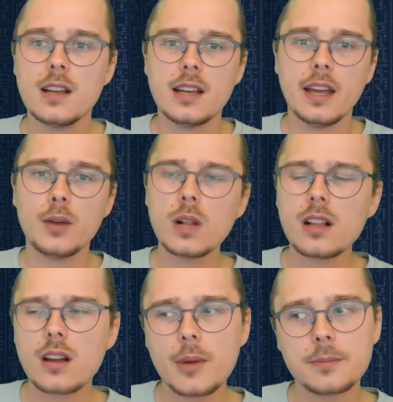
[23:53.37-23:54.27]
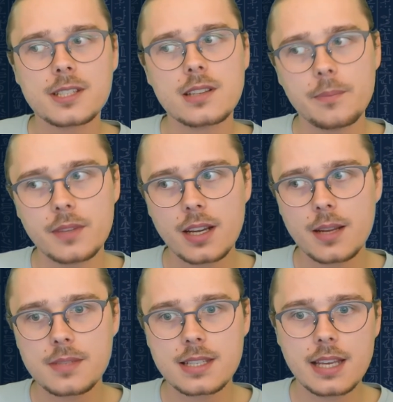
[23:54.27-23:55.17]
It will come up
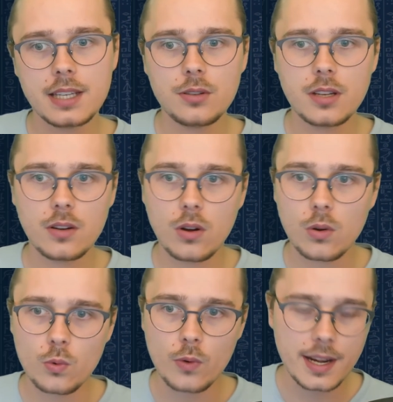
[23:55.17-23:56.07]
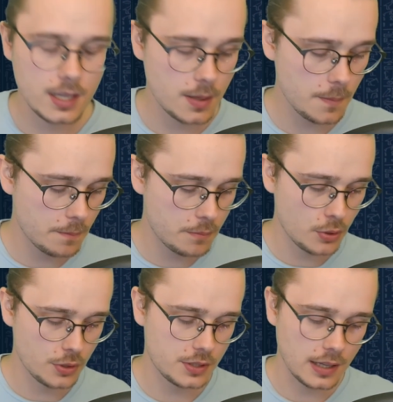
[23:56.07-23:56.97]
sometimes that you can already
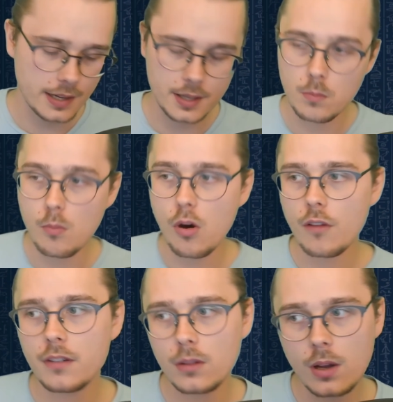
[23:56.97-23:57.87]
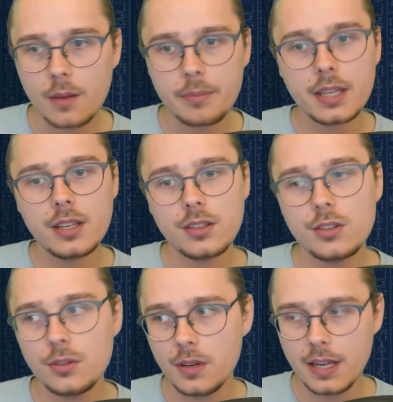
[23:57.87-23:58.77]
put like more follow-up
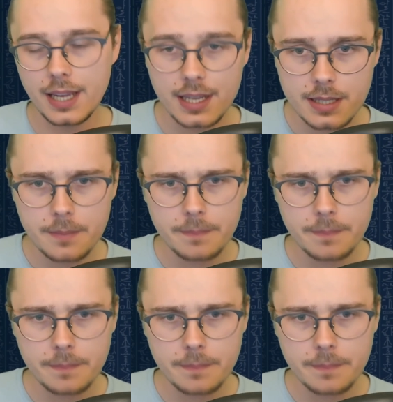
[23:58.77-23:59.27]
into your hand,